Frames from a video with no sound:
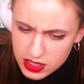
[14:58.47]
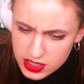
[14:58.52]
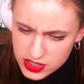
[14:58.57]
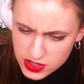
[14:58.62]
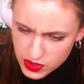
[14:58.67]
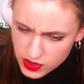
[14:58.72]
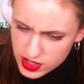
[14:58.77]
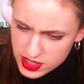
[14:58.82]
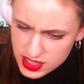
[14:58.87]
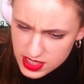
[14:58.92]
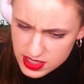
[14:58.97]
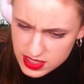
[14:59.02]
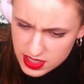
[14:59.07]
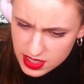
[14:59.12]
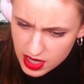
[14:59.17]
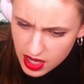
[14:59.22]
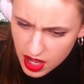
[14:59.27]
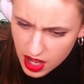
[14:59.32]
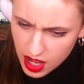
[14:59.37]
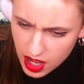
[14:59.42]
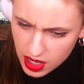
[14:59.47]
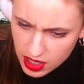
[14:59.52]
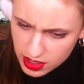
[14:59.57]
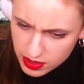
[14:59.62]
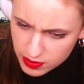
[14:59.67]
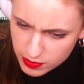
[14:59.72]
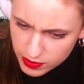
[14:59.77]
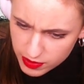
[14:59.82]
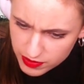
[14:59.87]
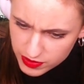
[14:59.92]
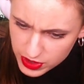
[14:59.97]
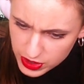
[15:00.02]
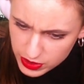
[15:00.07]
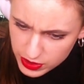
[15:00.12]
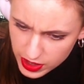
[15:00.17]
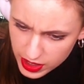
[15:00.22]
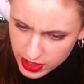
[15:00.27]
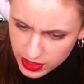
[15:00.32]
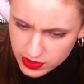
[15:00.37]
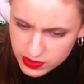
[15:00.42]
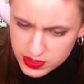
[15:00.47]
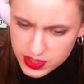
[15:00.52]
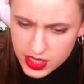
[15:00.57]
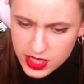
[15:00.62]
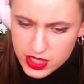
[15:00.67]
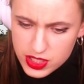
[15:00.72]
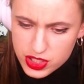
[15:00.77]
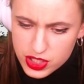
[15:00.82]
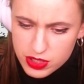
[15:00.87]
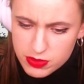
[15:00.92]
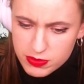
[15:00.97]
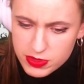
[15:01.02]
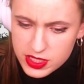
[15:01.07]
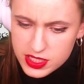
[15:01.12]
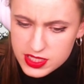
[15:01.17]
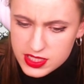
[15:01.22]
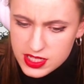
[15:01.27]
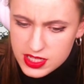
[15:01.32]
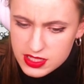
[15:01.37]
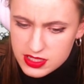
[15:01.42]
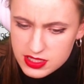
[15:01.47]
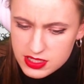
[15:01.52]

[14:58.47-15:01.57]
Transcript: So this is an unreviewed annotation, but it says,